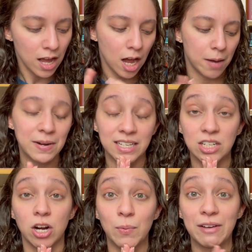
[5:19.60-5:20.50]
Up next
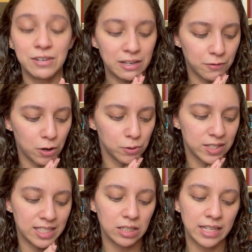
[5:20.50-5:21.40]
are, we have Nevo's
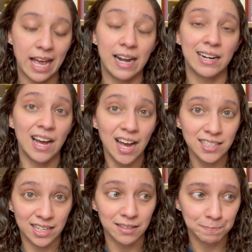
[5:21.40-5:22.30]
Silk and
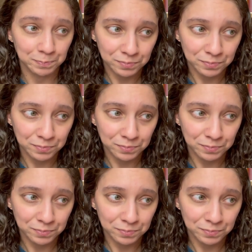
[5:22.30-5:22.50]
Cotton,